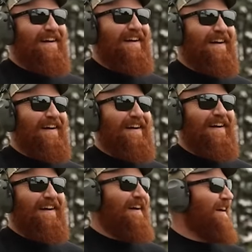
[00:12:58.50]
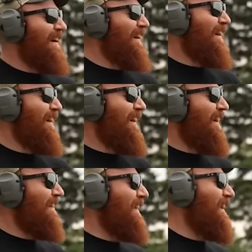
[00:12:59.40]
uh,
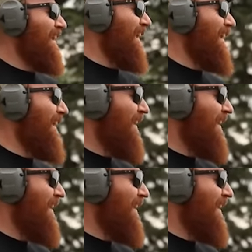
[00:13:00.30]
I'll take that.